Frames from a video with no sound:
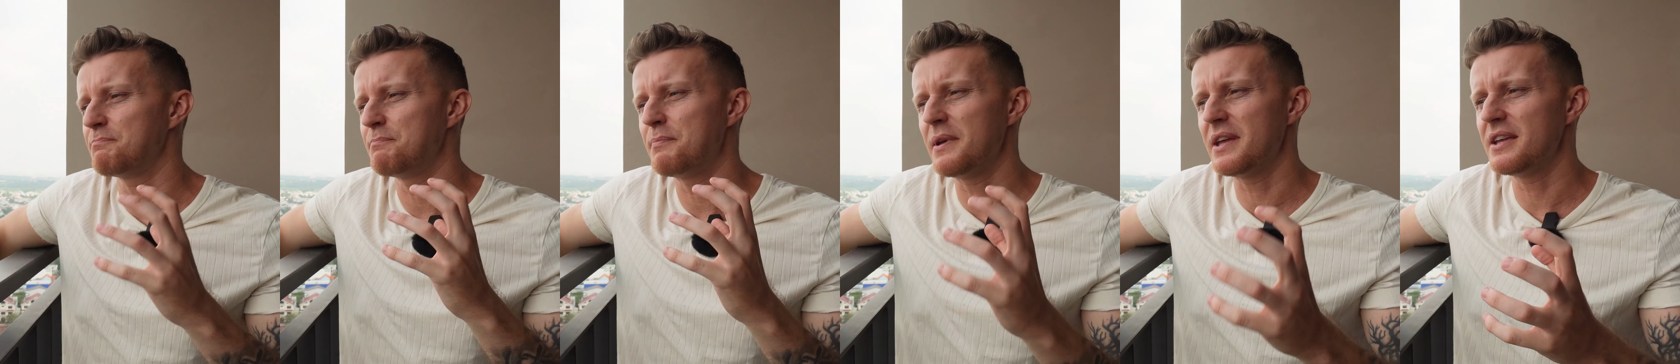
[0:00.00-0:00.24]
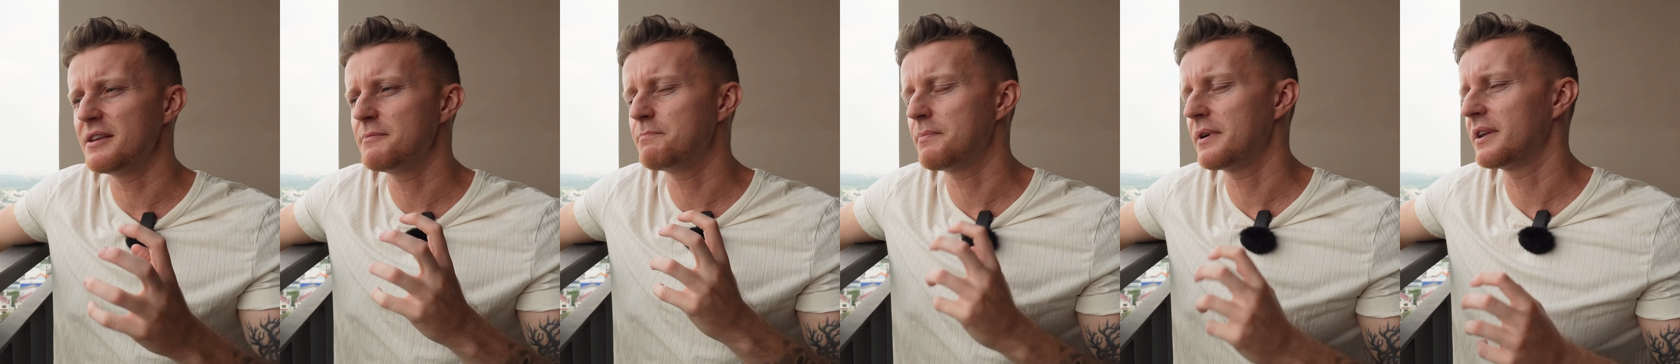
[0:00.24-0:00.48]

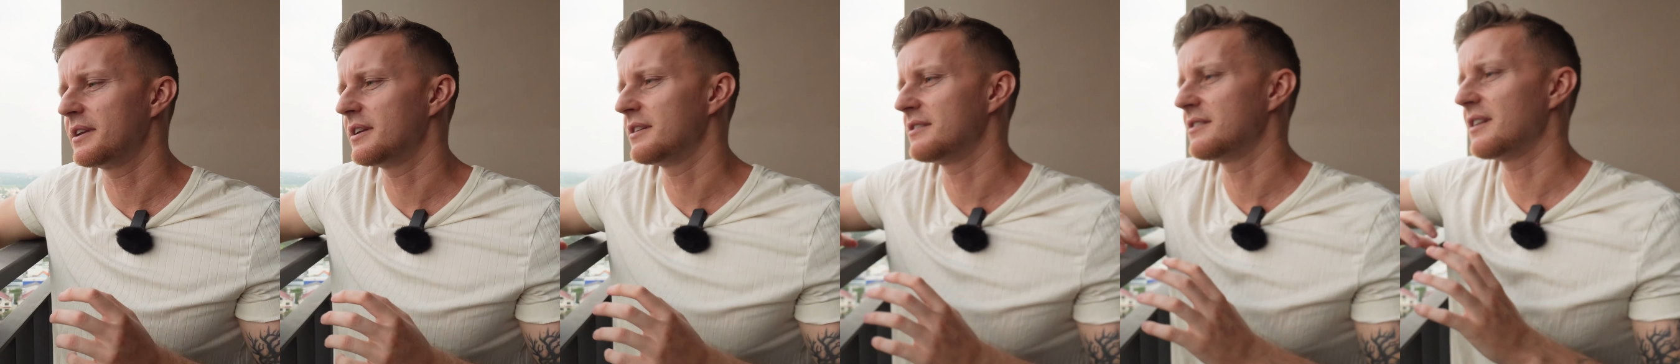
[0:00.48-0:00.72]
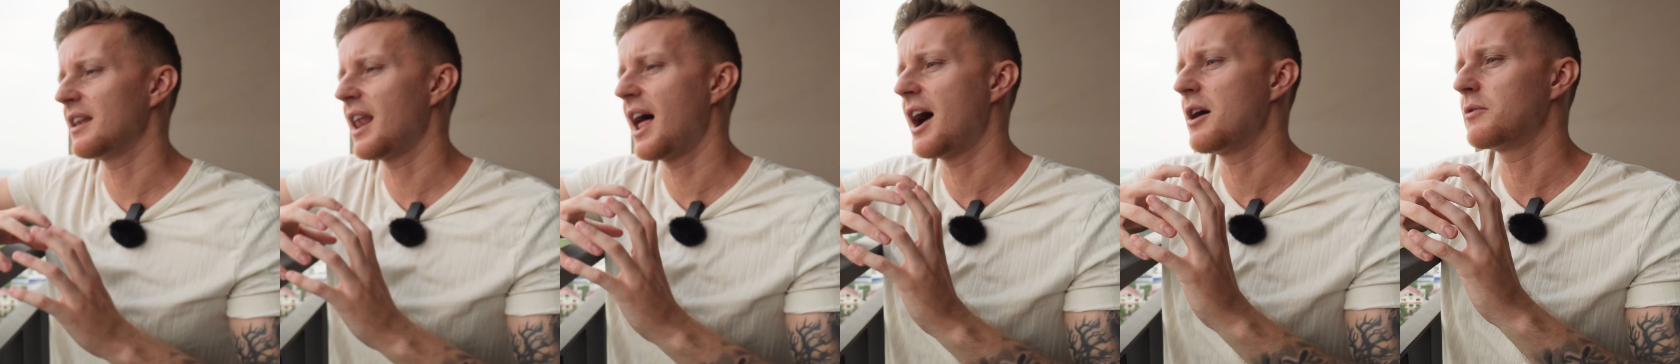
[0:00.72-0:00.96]
beeping
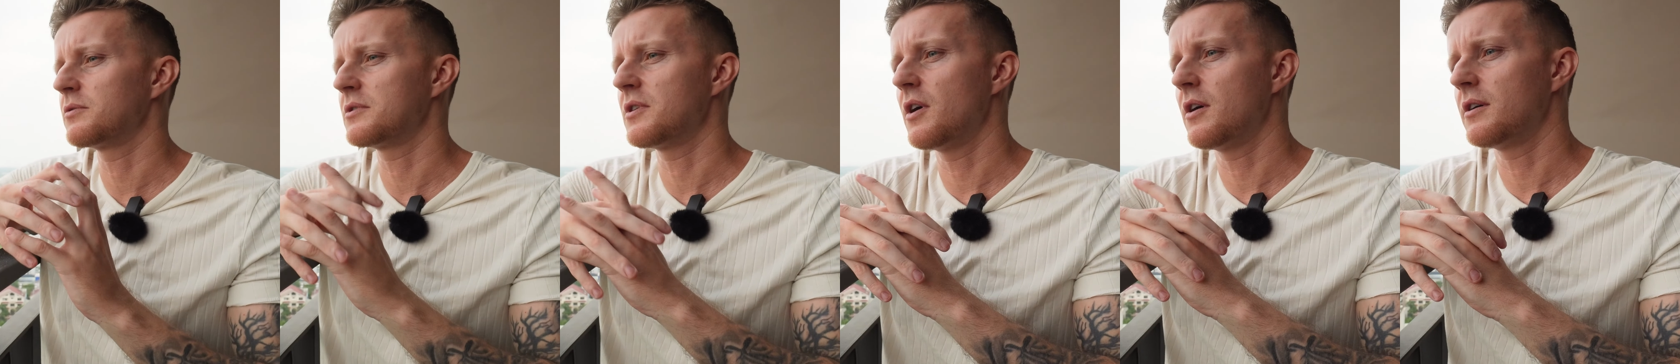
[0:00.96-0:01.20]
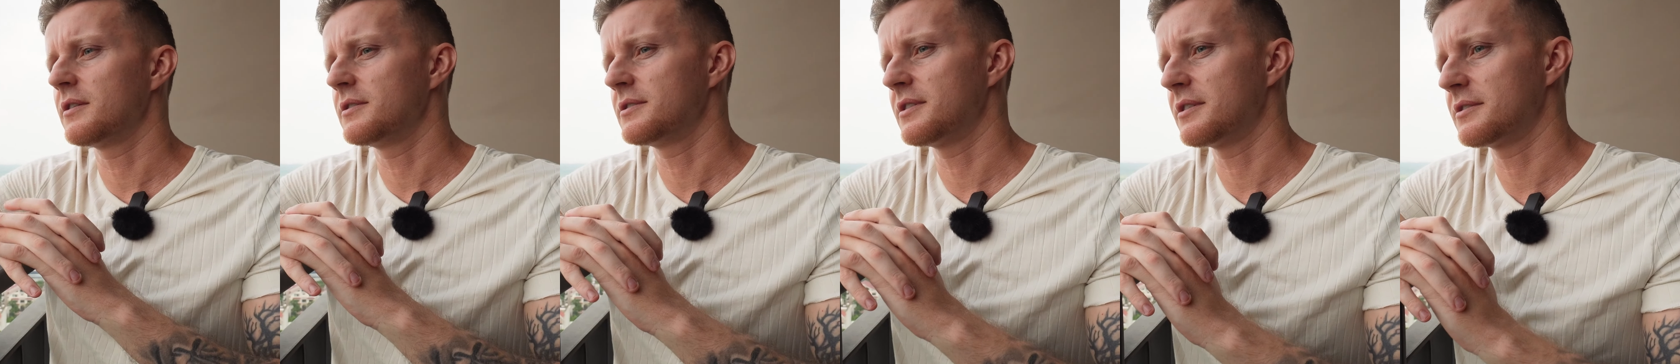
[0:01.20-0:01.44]
and loud
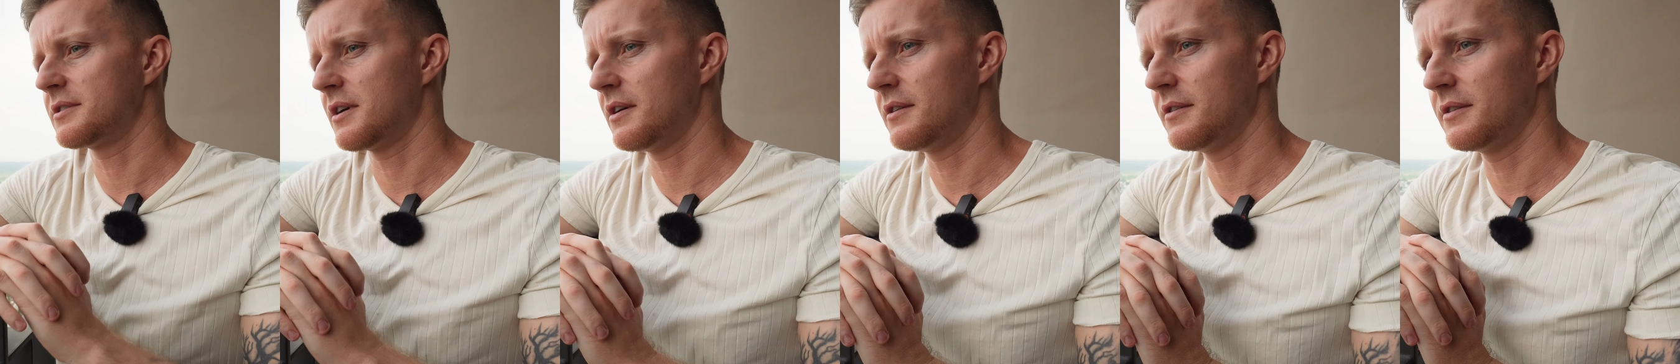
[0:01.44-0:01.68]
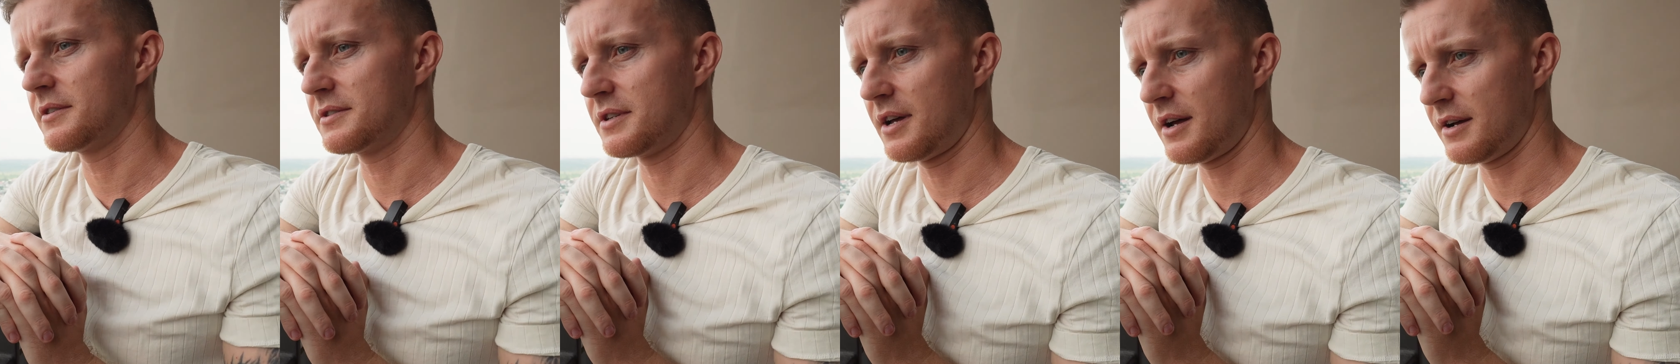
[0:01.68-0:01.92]
noises all
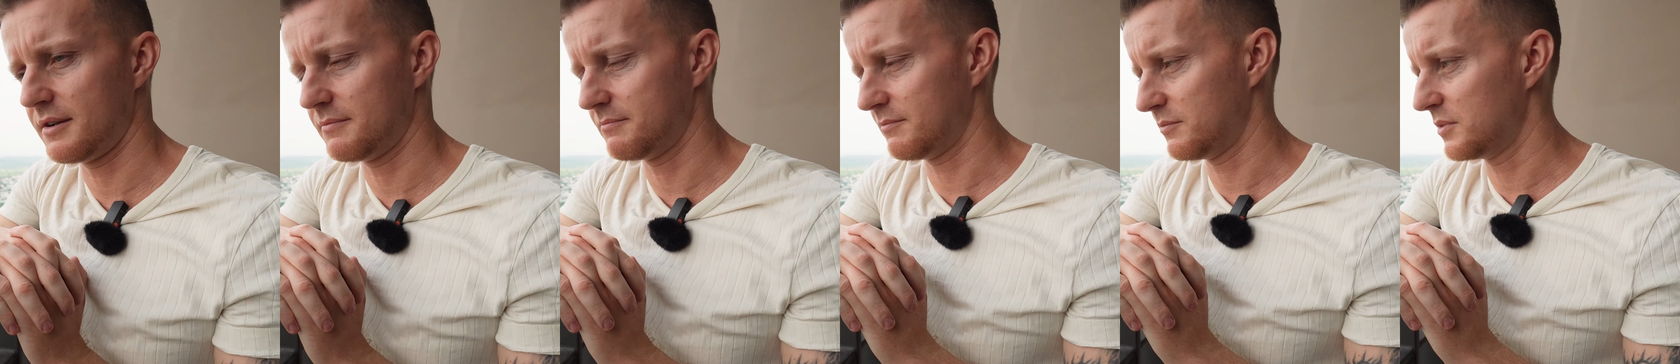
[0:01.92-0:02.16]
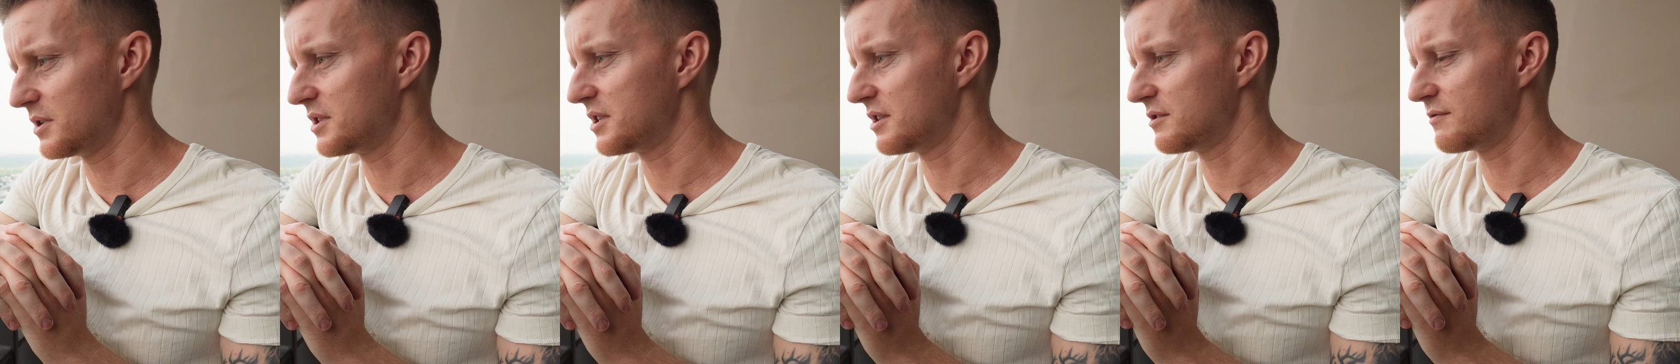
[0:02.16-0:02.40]
the time, which